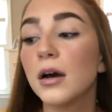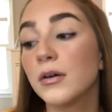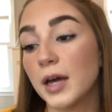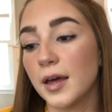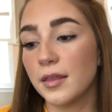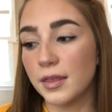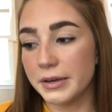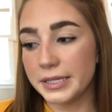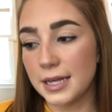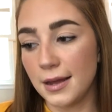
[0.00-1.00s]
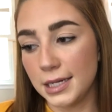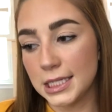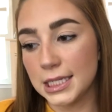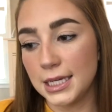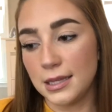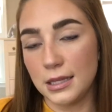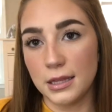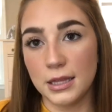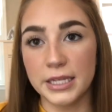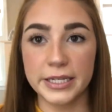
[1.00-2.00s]
Okay, this honestly,
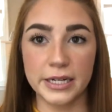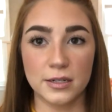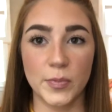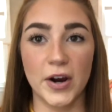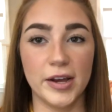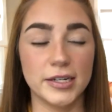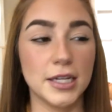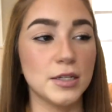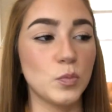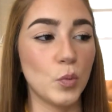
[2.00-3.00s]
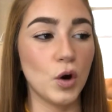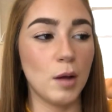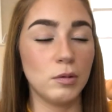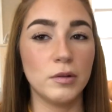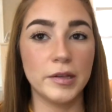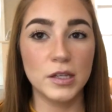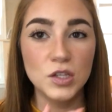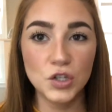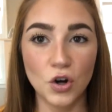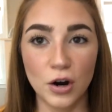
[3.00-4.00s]
this next product is probably the
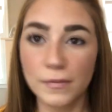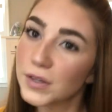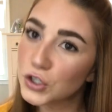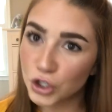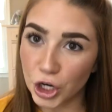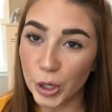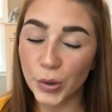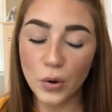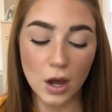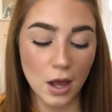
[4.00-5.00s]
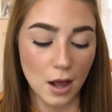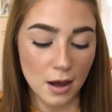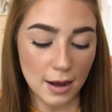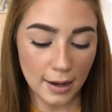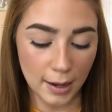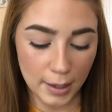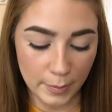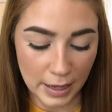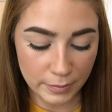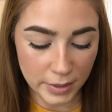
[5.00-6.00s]
star of the show.
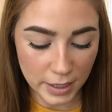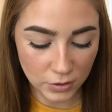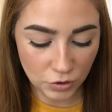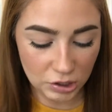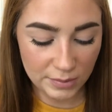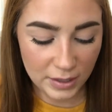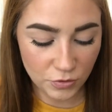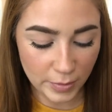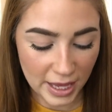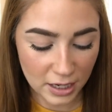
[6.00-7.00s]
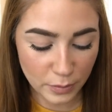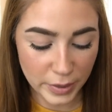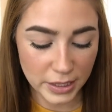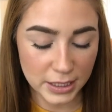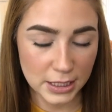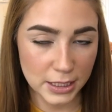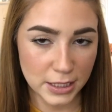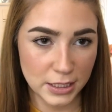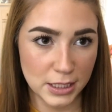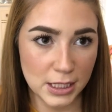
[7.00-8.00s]
I'm not trying to be dramatic, but this
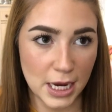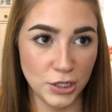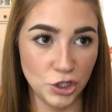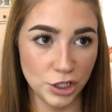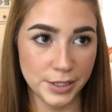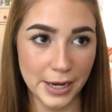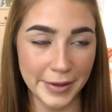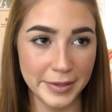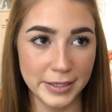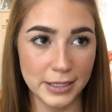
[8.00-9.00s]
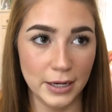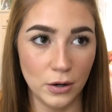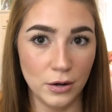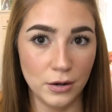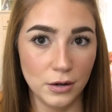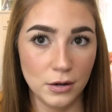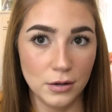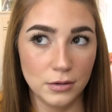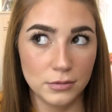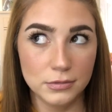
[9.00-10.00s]
is, I just got this like
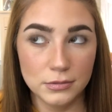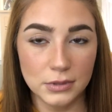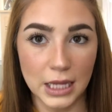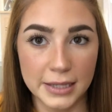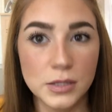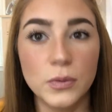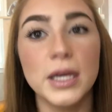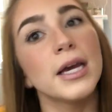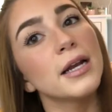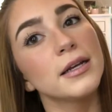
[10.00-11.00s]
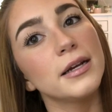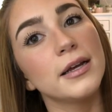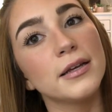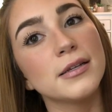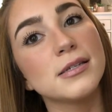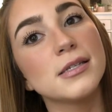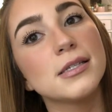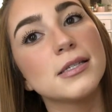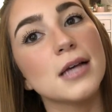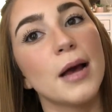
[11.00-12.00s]
last week and it
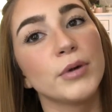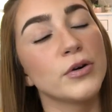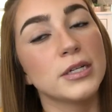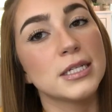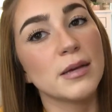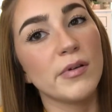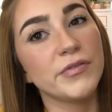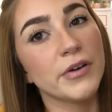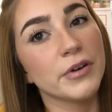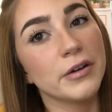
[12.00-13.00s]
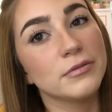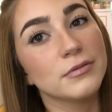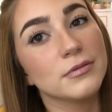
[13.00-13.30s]
is, I'm going to say, my favorite